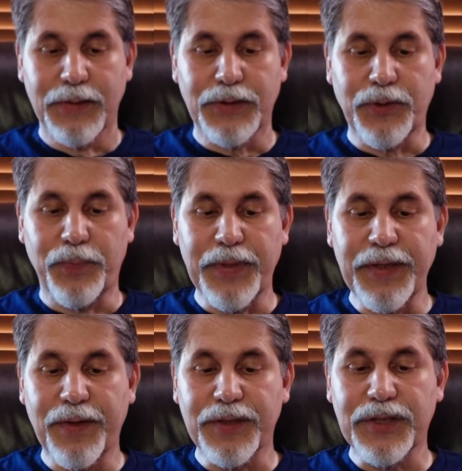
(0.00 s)
to be
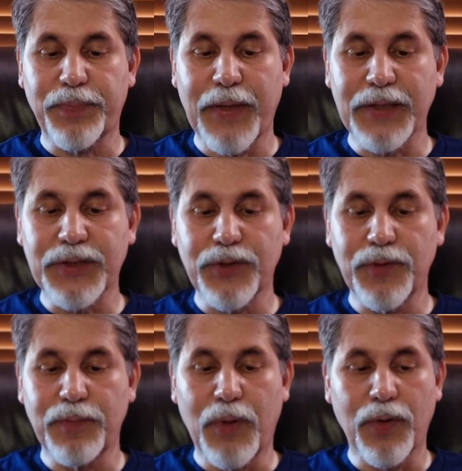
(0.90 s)
their
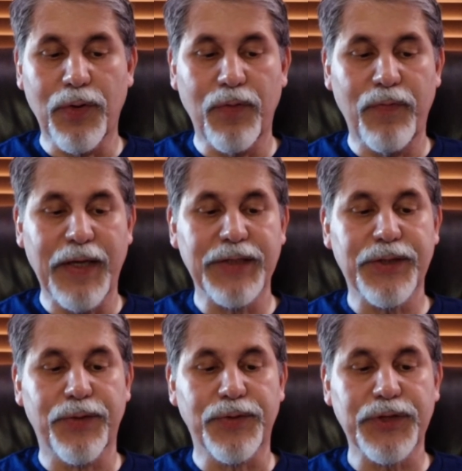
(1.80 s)
special
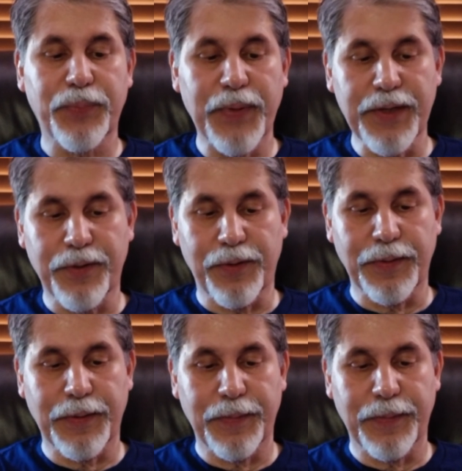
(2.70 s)
motivational speaker